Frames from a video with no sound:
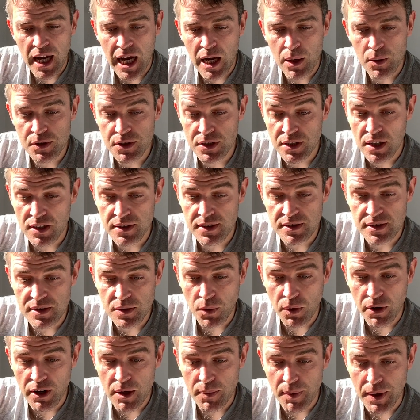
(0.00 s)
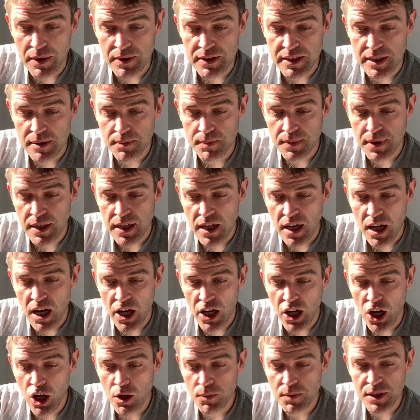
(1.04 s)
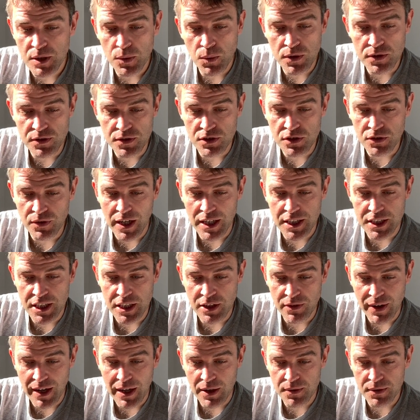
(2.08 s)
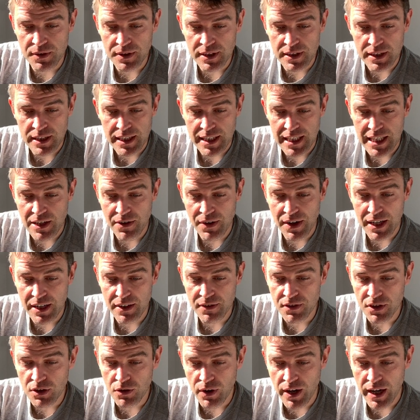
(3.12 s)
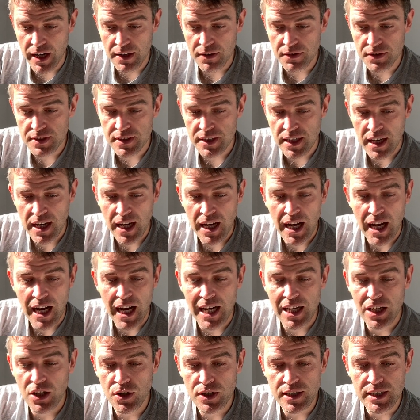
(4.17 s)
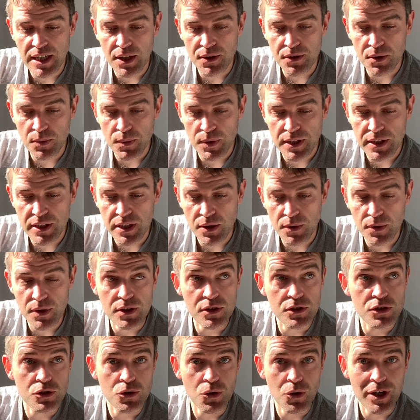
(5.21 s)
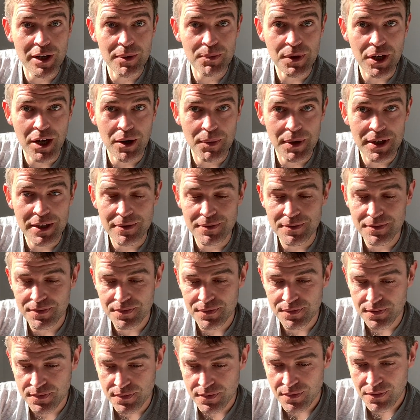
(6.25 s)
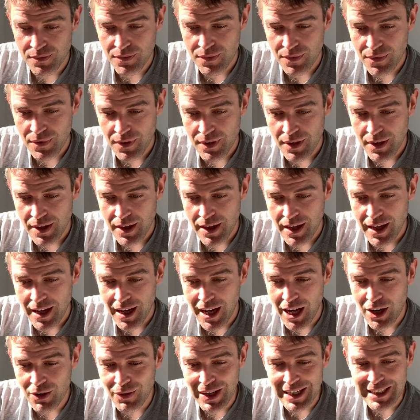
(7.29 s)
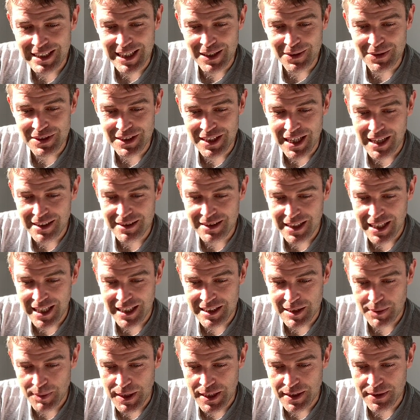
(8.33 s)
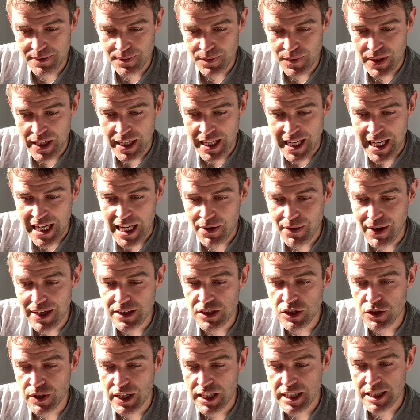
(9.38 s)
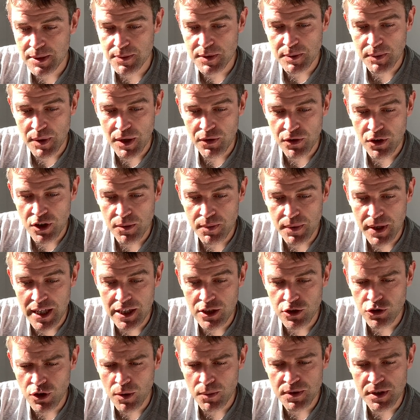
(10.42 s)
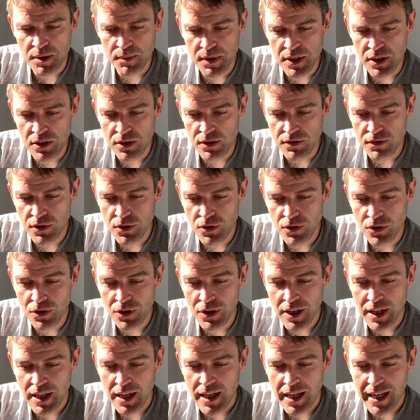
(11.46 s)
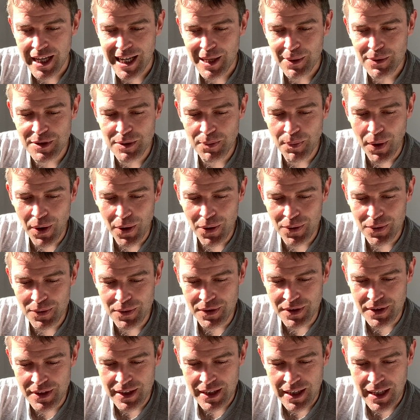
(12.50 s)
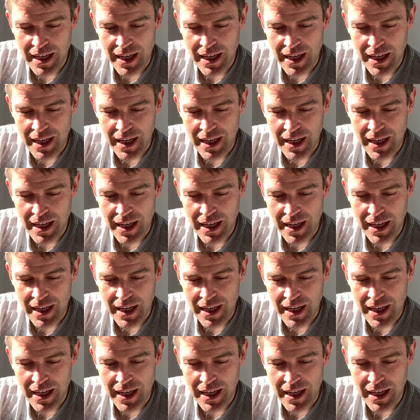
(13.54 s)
I was starting to worry about him. I hoped he wasn't scratching around near any of the graves. I looked out the window and saw him coming. I ran downstairs and let him in. He ran straight up to my room and dropped something on the floor. It was a bone.